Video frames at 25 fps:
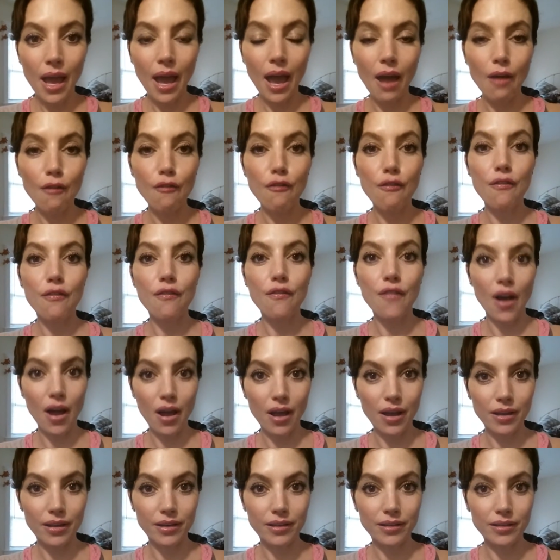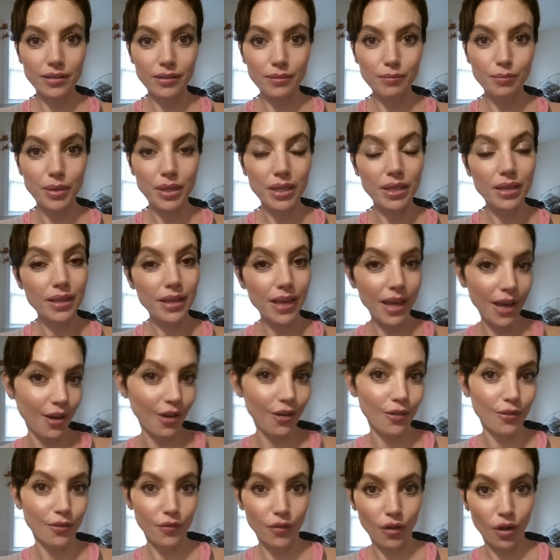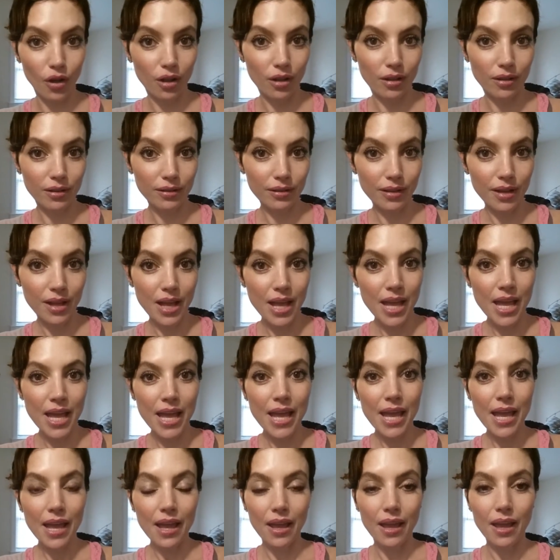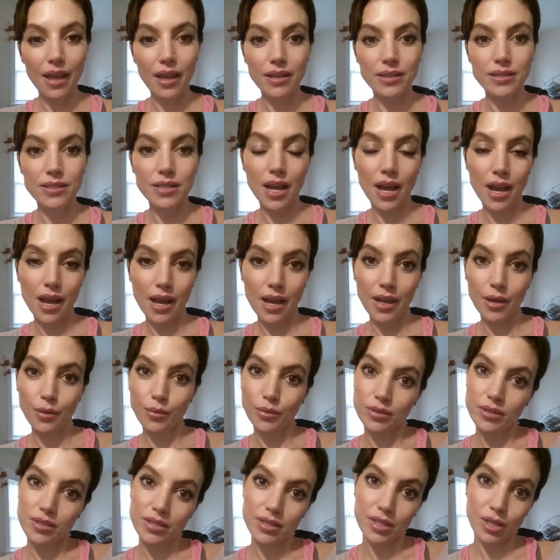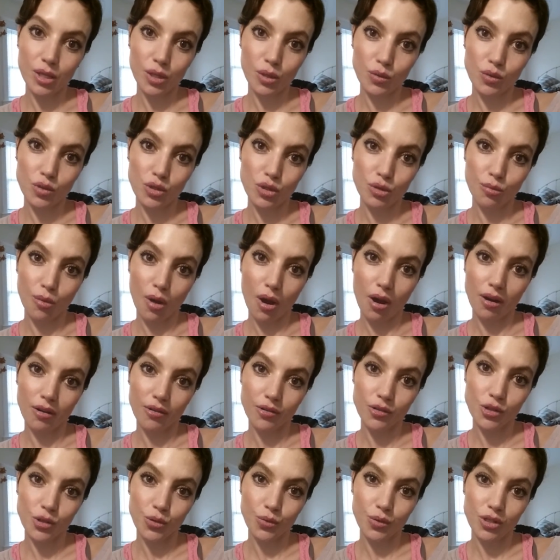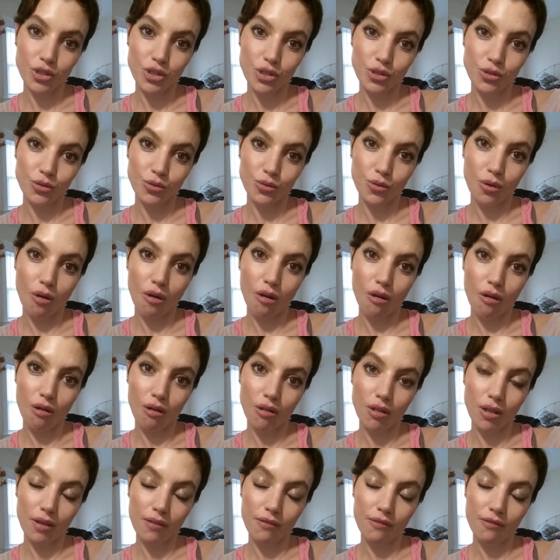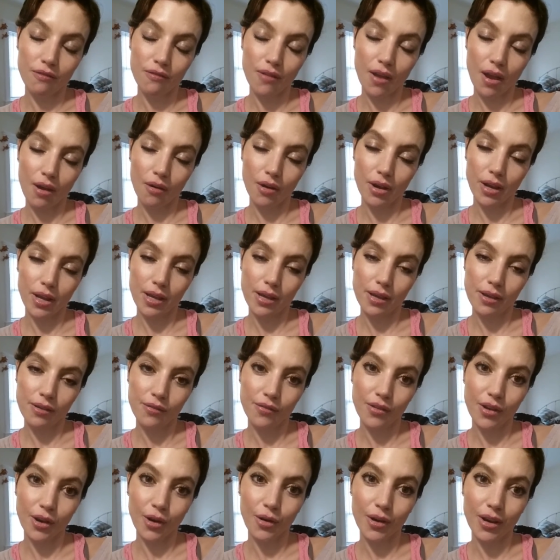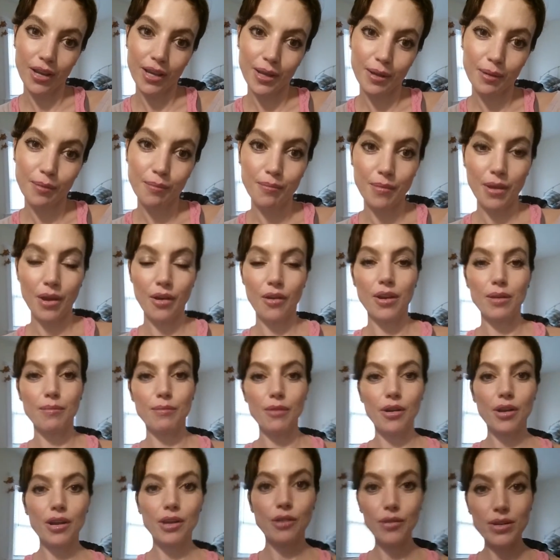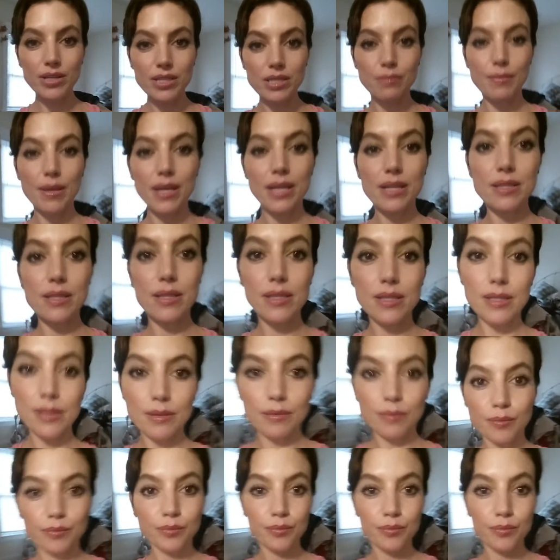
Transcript: have fun, be careful, and I will see you tomorrow to wish you all a very, very Merry Christmas.